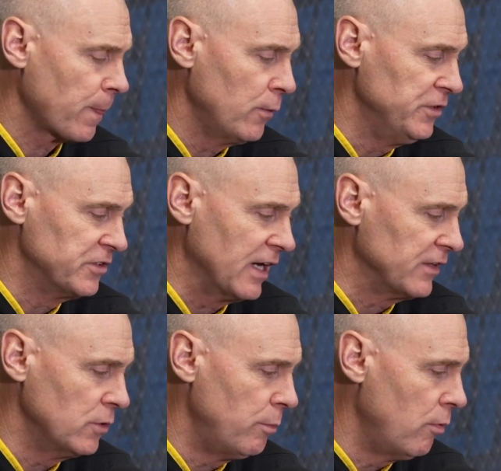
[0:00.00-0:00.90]
we just
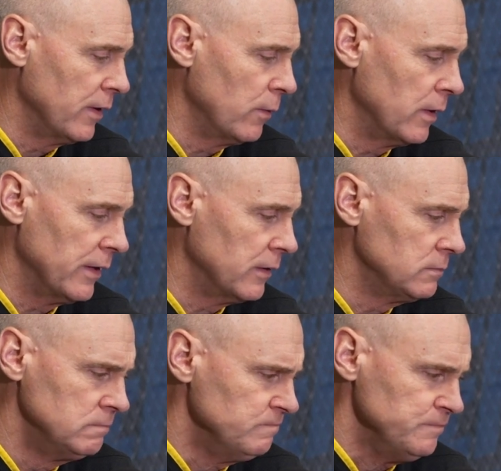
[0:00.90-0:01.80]
got to a point where,
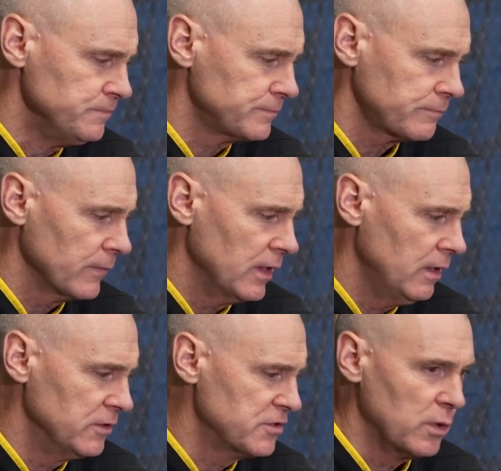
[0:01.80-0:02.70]
you
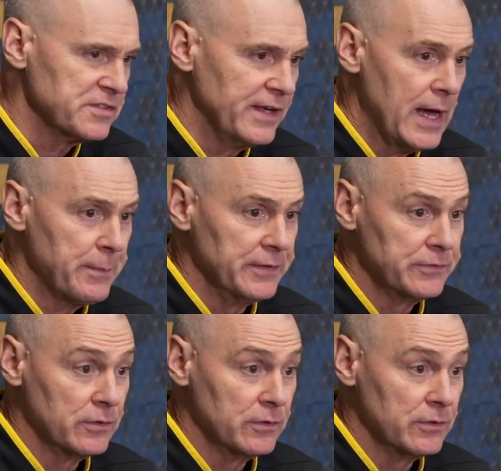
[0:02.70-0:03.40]
know, it just wasn't happening.